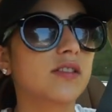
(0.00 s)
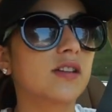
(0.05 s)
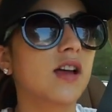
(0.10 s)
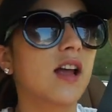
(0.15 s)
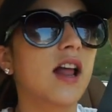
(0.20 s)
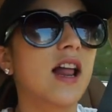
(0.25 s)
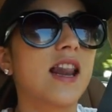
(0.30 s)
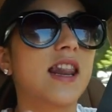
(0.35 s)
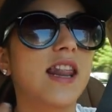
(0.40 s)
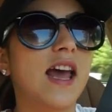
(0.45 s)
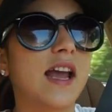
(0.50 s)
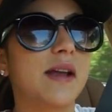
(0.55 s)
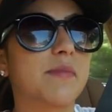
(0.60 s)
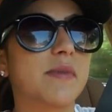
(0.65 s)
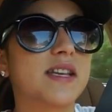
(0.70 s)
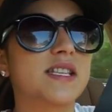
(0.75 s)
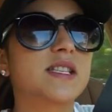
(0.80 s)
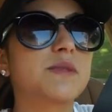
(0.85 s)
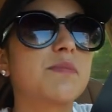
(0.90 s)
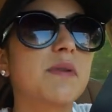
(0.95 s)
like
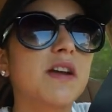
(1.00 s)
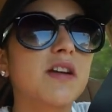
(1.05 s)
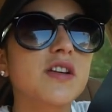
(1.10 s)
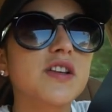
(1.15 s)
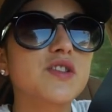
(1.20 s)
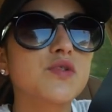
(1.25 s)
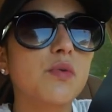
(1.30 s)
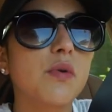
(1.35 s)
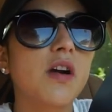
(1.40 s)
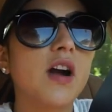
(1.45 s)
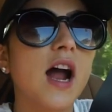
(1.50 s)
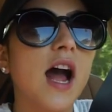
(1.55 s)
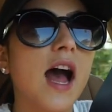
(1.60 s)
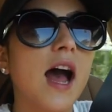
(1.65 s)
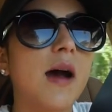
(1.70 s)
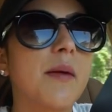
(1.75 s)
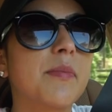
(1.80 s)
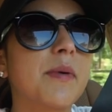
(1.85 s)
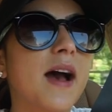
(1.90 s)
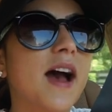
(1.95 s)
my spirits were
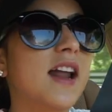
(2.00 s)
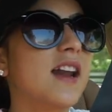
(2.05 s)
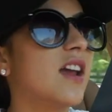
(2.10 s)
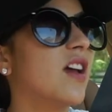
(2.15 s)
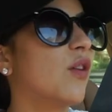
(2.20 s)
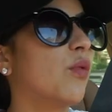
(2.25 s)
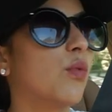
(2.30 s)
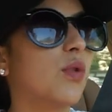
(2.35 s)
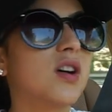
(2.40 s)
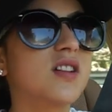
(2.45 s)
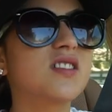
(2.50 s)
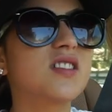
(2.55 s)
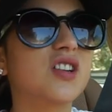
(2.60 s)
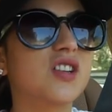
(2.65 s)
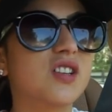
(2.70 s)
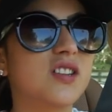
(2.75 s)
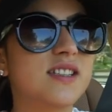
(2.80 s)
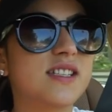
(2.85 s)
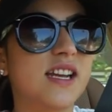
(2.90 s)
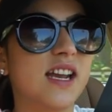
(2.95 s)
up, and it was a
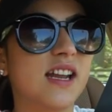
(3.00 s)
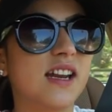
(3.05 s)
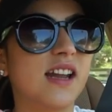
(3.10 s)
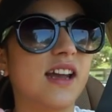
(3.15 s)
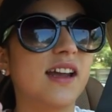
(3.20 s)
good day.